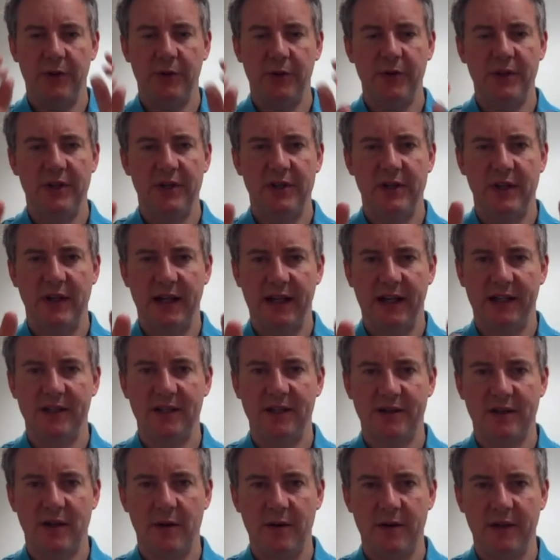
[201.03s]
all you're doing is
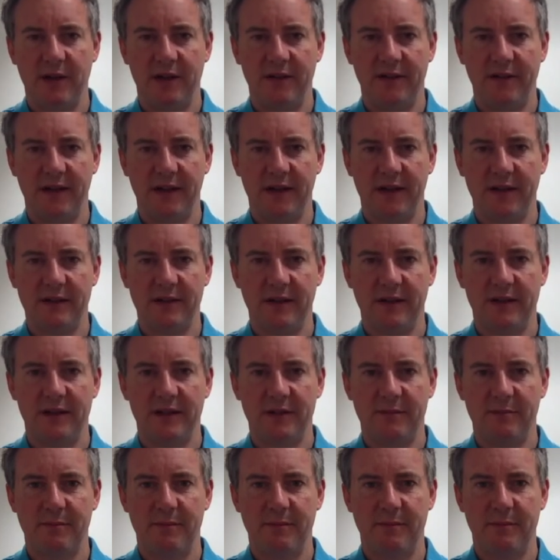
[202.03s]
just holding your fingers and
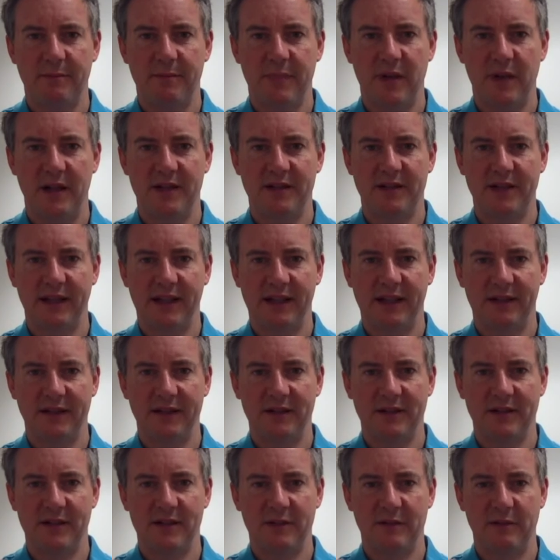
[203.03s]
just parting,
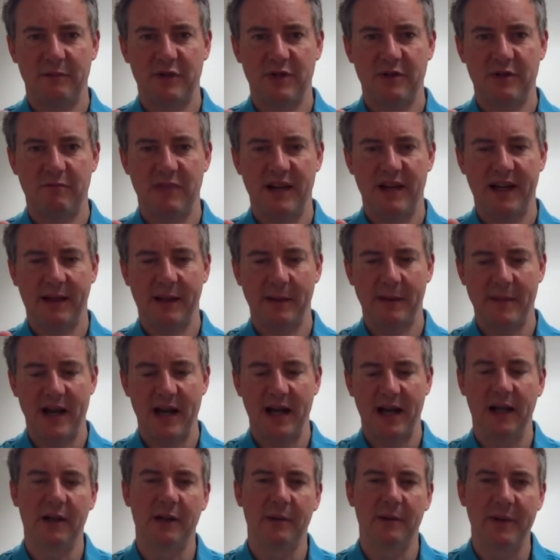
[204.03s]
just spreading them
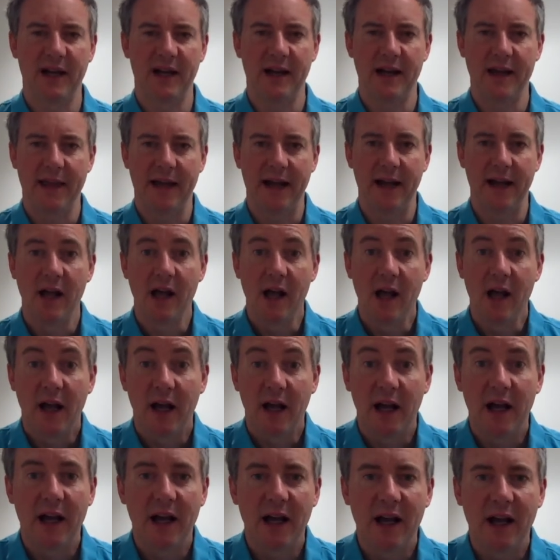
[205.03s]
out a little bit like that.
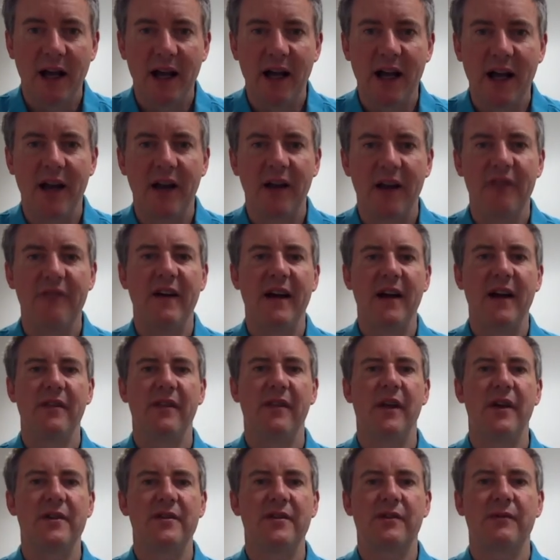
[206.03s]
And I found
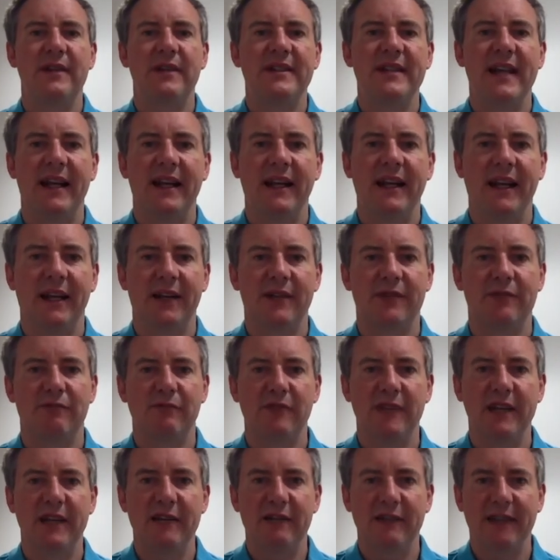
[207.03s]
those 3 techniques
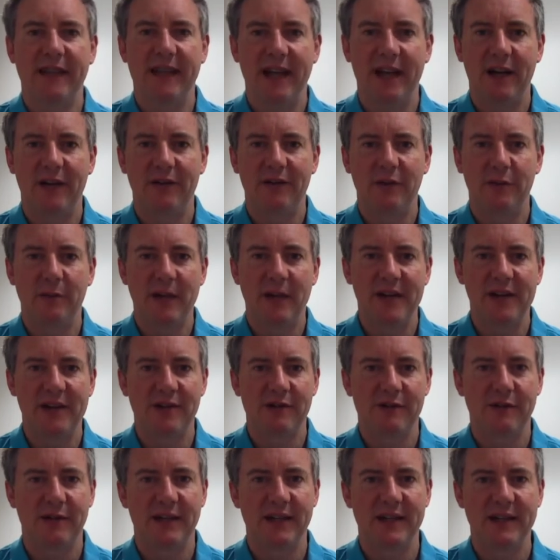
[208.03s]
really, really helpful.
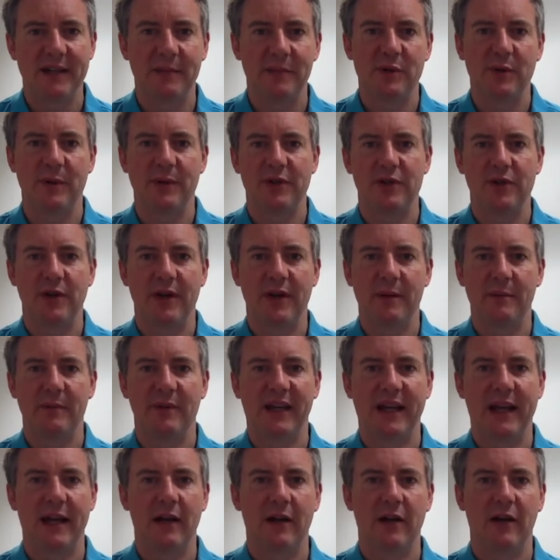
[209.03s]
Patients really seem to enjoy them and
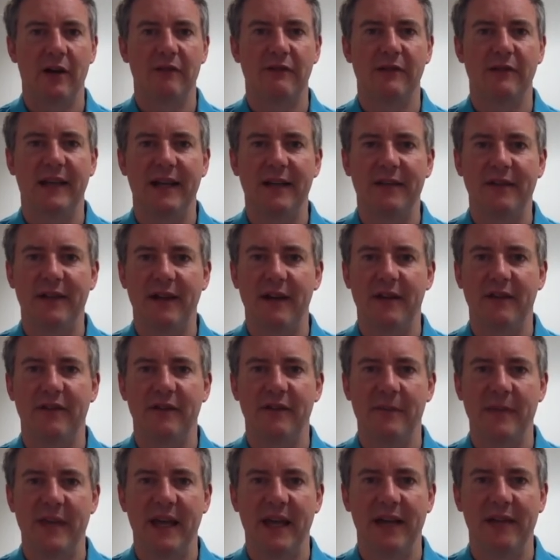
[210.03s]
get a lot of relief out from
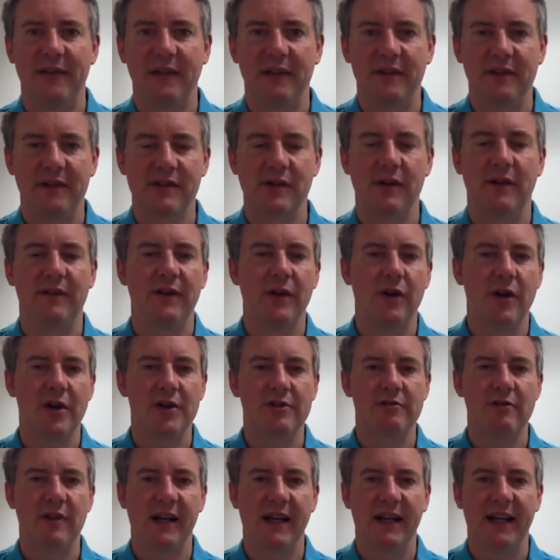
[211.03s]
their hay fever. So if you are
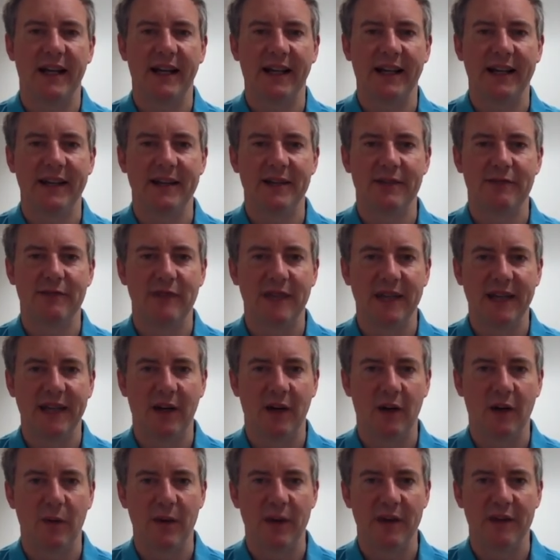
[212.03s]
struggling in this really
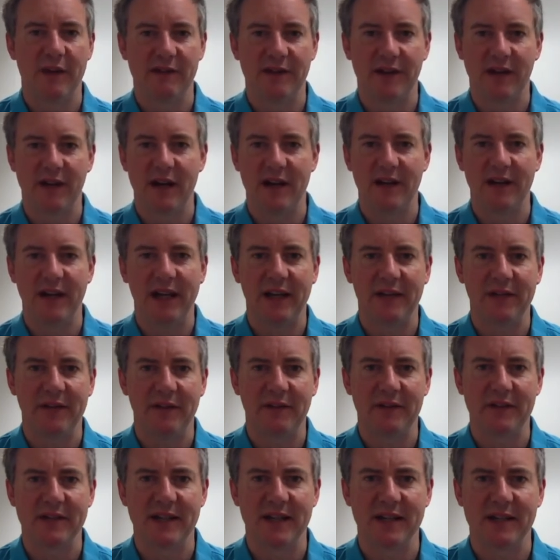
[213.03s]
hot weather and high hay
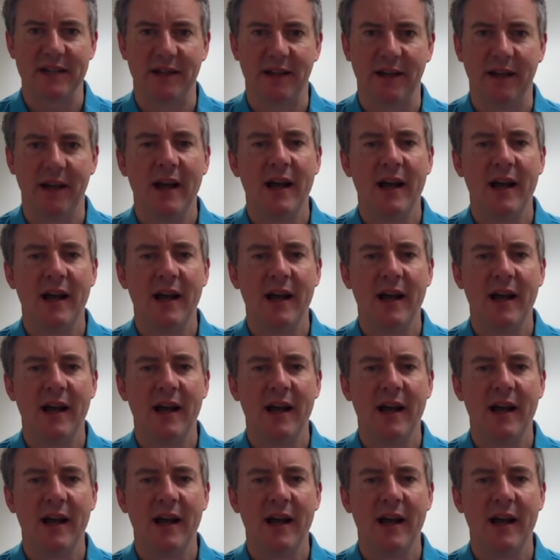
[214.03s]
fever season,